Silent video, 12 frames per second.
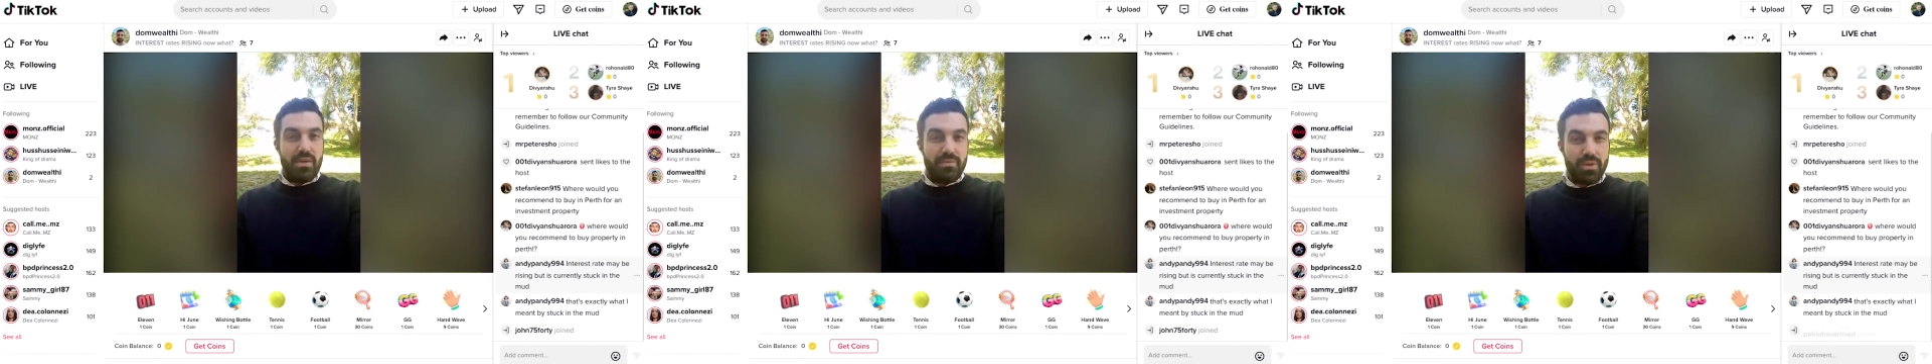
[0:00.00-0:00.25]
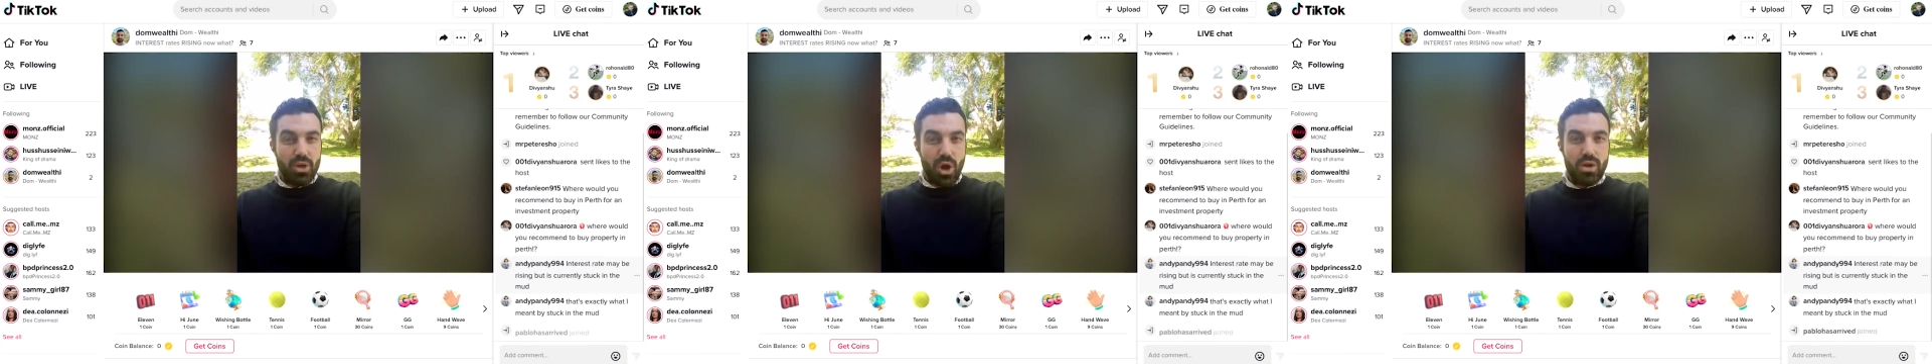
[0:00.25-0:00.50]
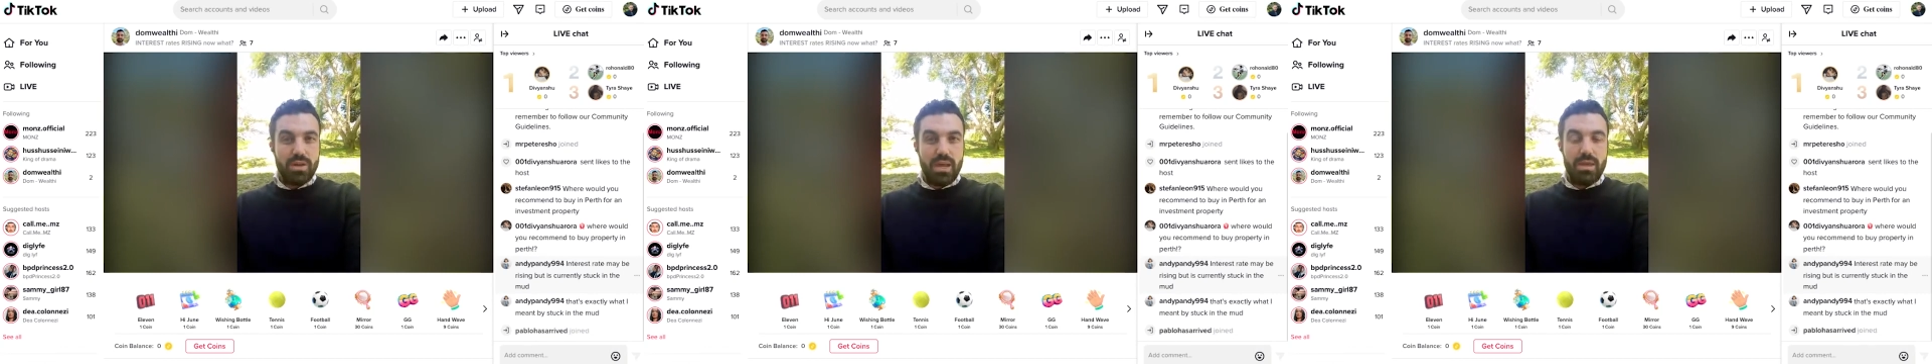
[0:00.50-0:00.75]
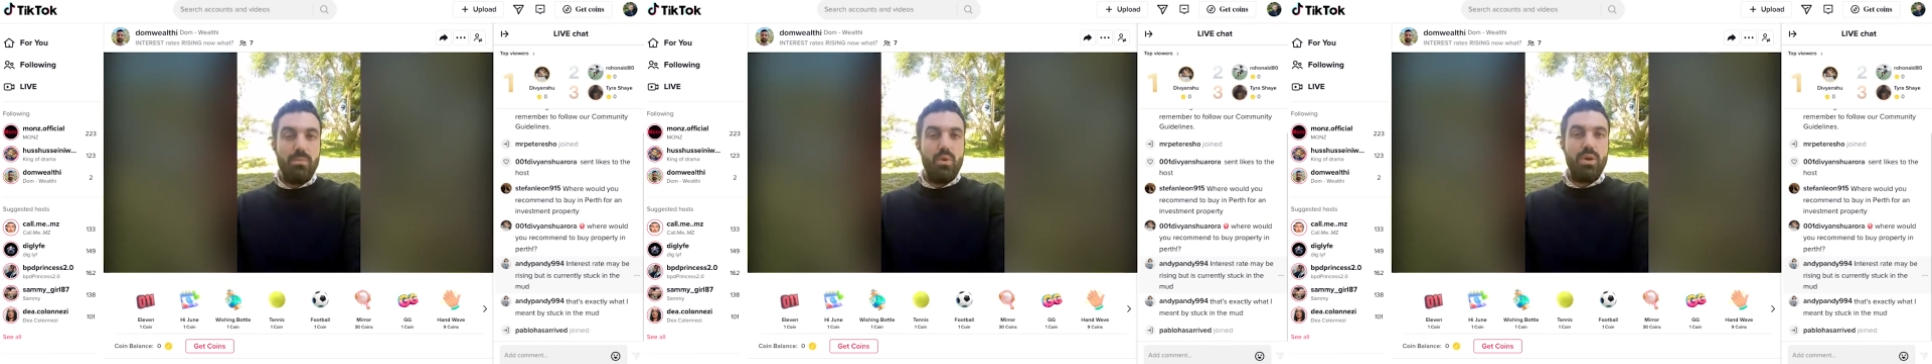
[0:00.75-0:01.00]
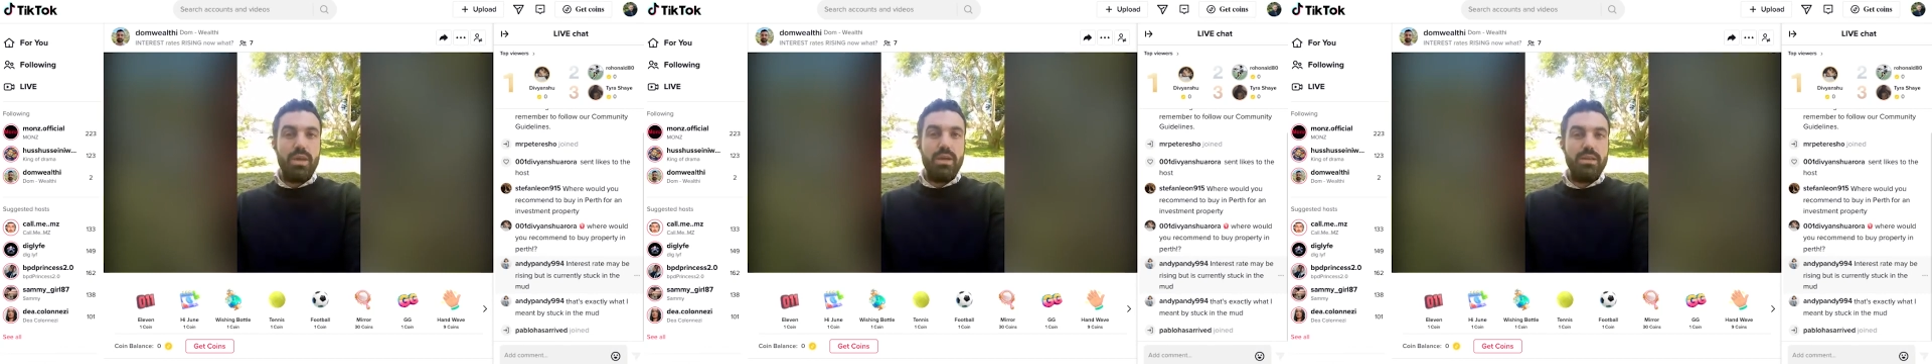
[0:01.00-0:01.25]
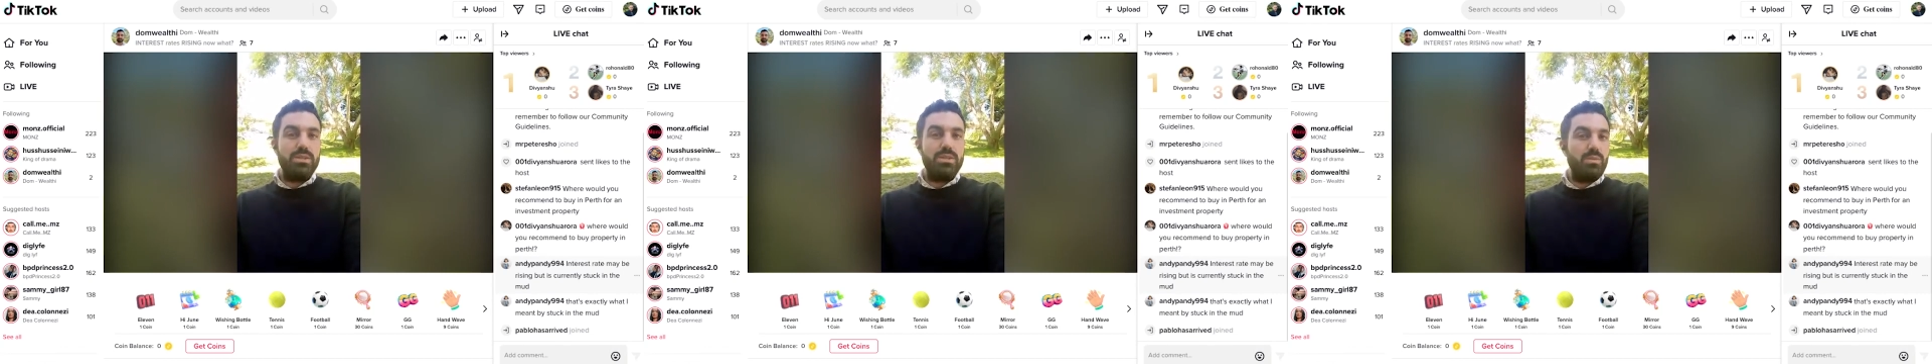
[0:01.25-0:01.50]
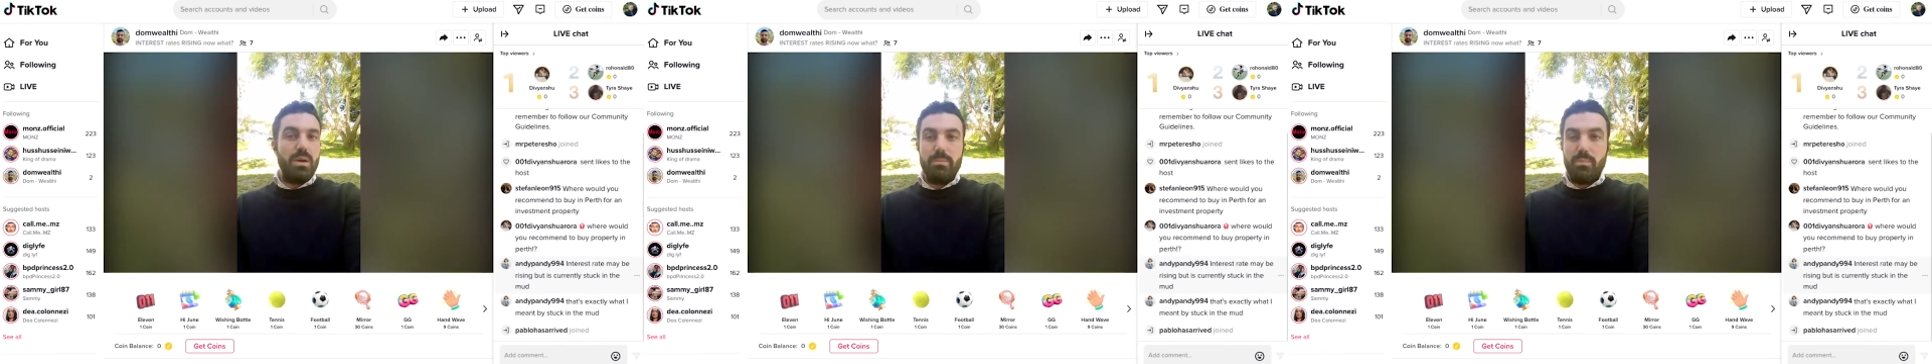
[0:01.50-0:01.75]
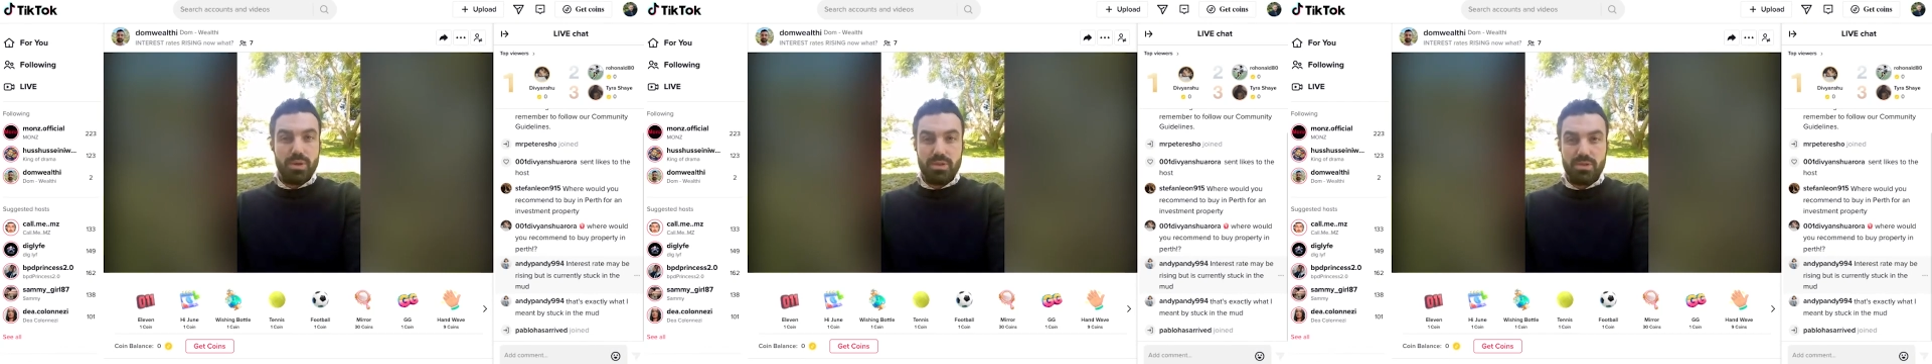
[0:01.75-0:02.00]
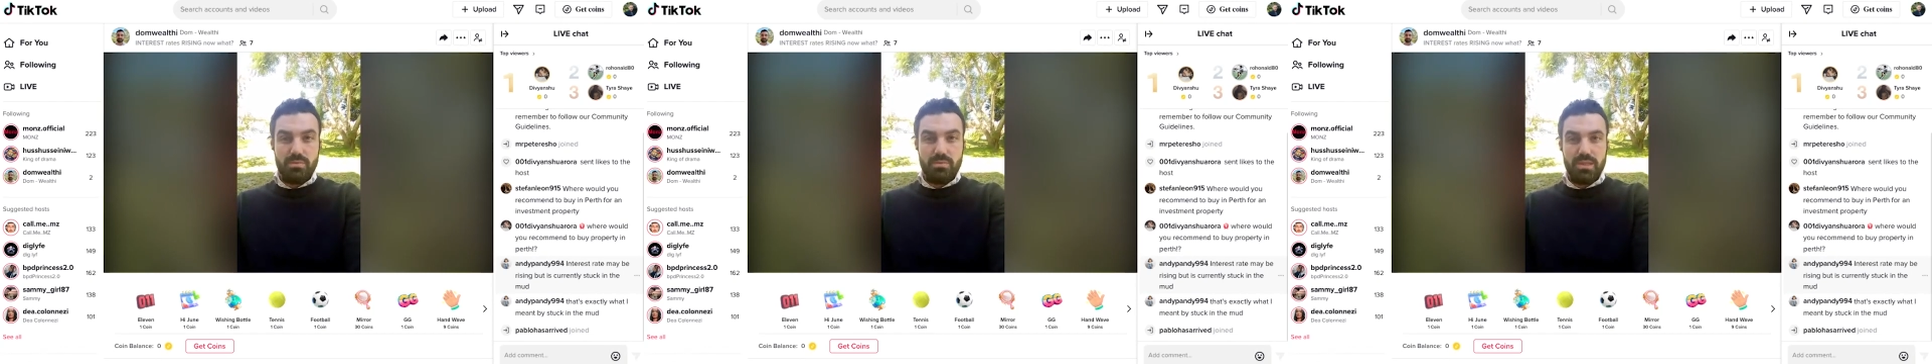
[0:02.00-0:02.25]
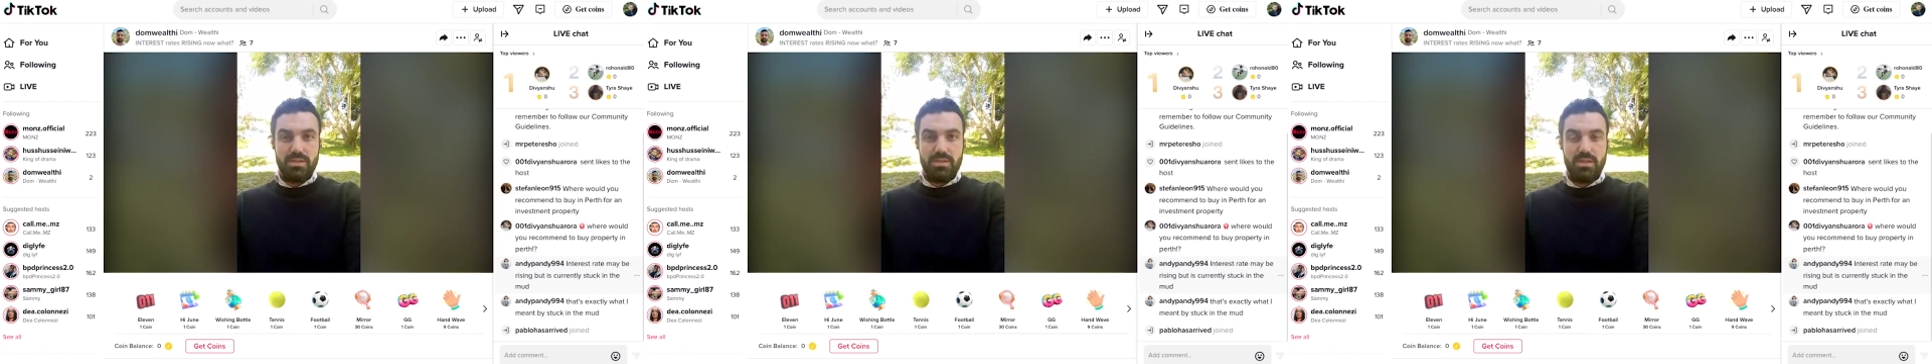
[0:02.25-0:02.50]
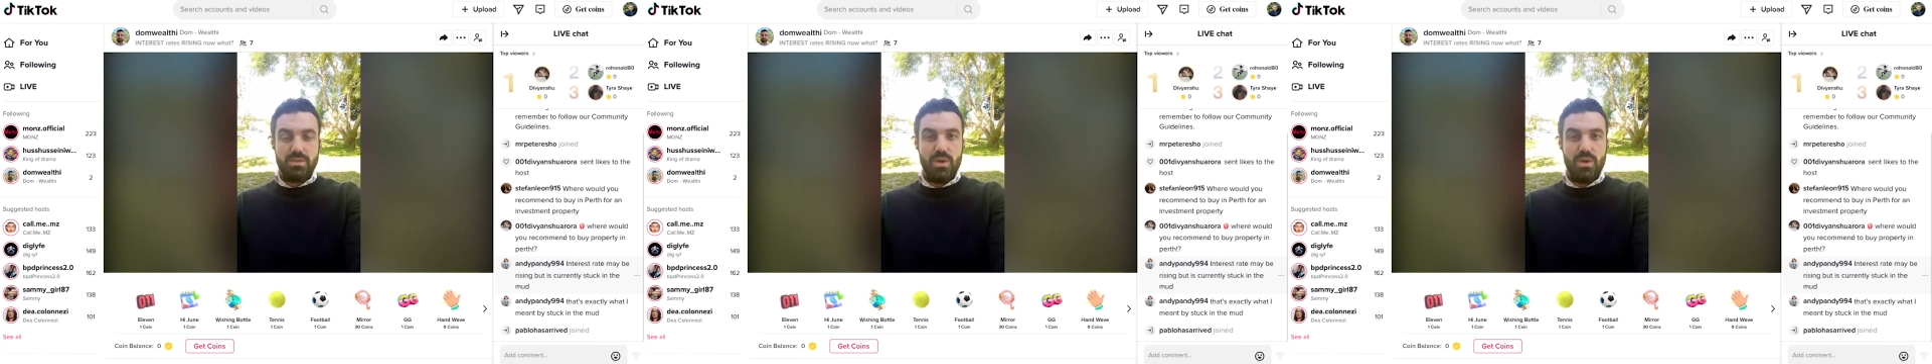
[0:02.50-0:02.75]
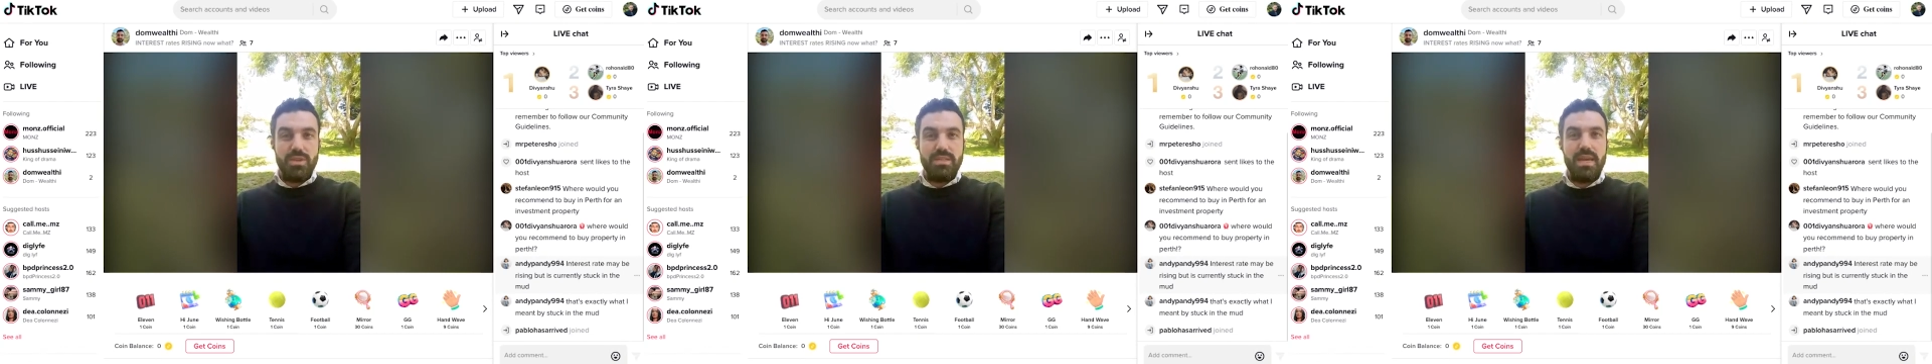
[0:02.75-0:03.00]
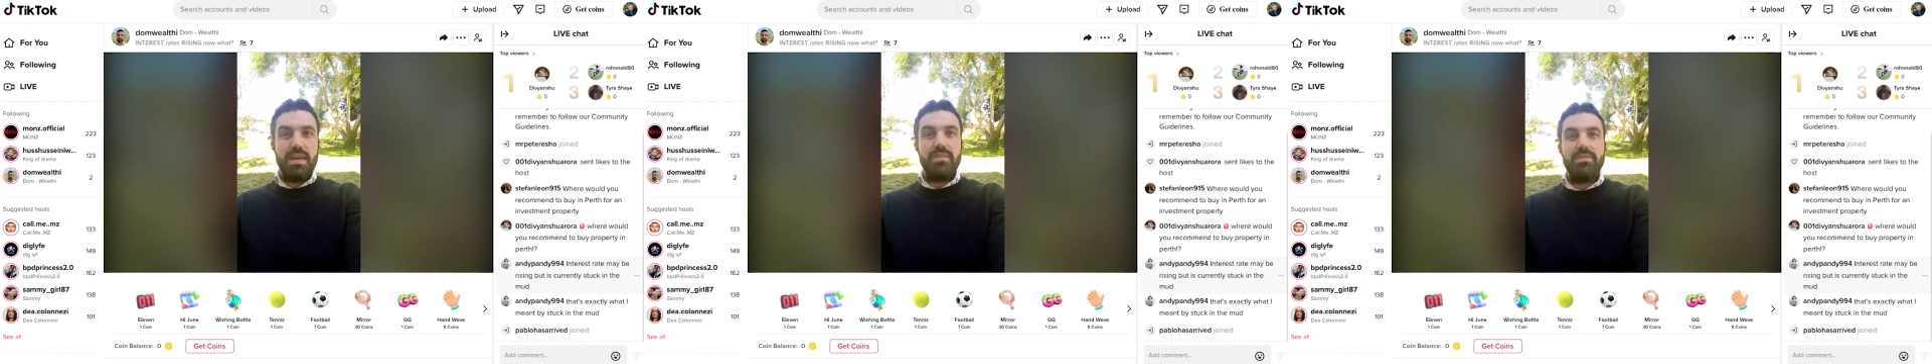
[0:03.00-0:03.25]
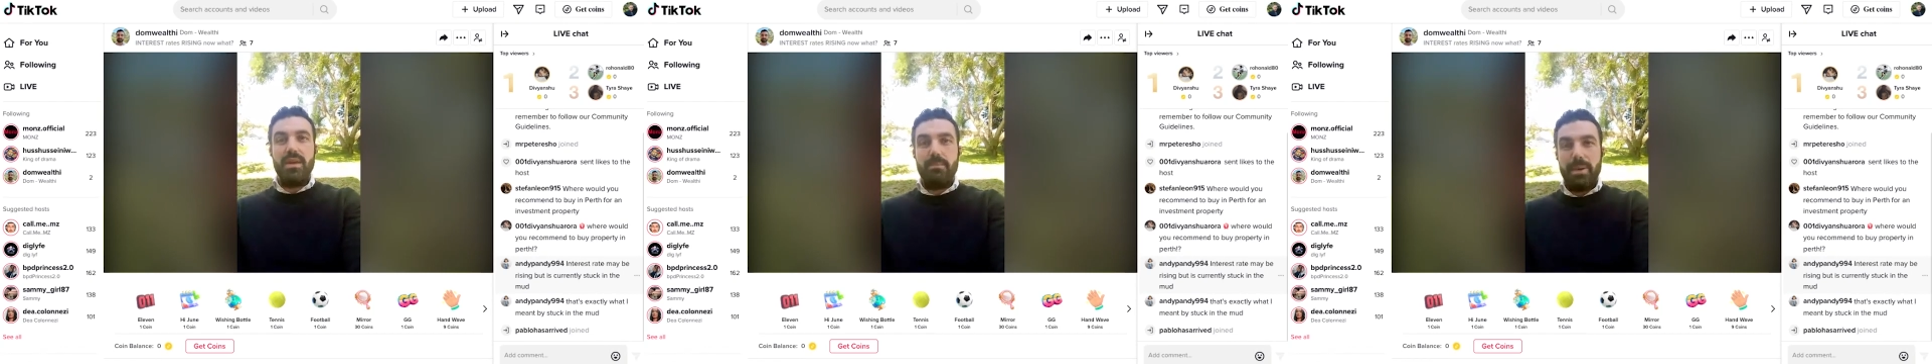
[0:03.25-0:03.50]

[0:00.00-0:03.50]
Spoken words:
they've got a mortgage, $1.2 million worth of debt.